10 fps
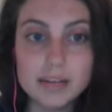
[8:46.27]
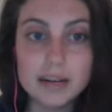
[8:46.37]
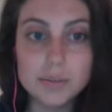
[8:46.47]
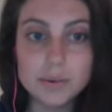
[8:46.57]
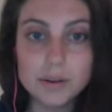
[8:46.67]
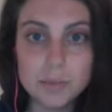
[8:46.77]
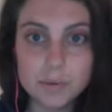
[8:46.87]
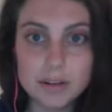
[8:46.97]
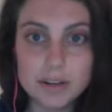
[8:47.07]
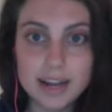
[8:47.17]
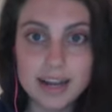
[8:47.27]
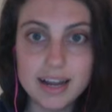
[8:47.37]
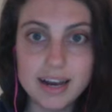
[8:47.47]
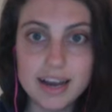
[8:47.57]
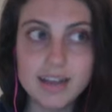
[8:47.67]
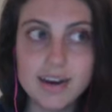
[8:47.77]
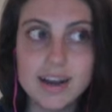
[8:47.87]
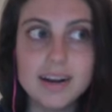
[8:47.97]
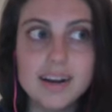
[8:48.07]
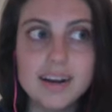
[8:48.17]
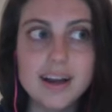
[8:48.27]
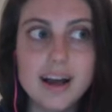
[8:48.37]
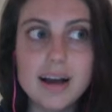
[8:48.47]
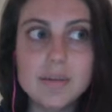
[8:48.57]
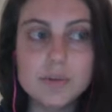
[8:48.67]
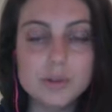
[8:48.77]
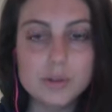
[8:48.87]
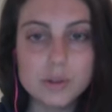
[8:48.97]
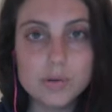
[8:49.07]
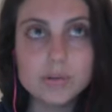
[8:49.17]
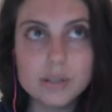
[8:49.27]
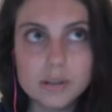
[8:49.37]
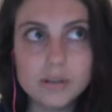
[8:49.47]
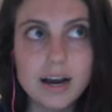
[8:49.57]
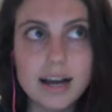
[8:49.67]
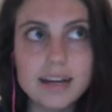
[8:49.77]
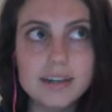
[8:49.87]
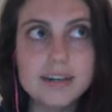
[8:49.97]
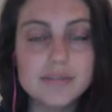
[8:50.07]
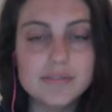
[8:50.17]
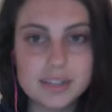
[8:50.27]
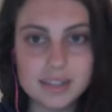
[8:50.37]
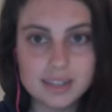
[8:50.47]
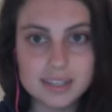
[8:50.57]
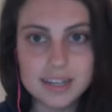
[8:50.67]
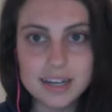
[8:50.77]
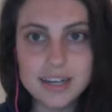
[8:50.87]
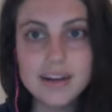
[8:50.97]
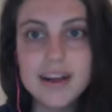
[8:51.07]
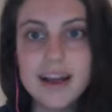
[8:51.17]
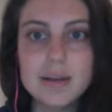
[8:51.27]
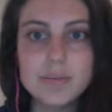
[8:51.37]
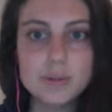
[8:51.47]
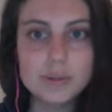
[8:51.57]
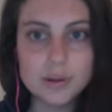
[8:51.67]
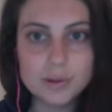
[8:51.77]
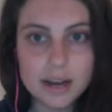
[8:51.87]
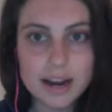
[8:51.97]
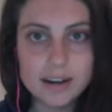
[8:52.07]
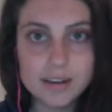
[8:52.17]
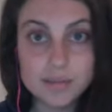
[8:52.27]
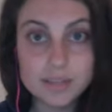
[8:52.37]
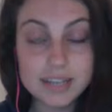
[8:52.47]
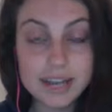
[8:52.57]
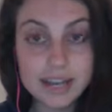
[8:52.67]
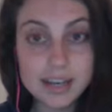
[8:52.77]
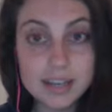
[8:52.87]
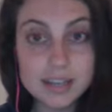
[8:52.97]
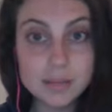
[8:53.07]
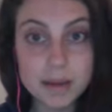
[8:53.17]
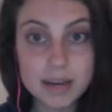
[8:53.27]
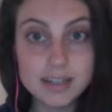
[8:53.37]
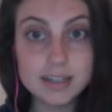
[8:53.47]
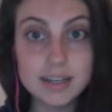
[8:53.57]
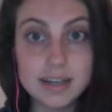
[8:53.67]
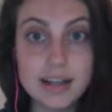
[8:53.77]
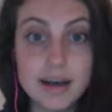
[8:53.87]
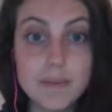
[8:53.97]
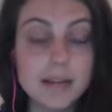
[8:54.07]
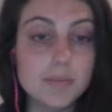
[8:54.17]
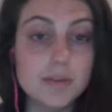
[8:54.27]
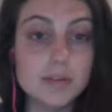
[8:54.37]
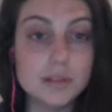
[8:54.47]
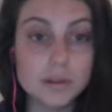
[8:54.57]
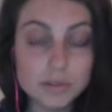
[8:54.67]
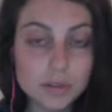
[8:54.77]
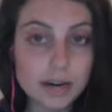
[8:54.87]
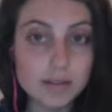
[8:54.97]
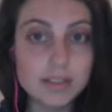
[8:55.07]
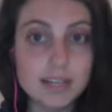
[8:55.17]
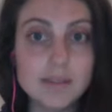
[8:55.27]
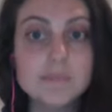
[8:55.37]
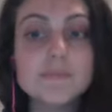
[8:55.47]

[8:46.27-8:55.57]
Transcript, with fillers: I woke up one day and I thought, I'm so, so tired of feeling sick, and I'm so tired of taking this medicine that made me so drowsy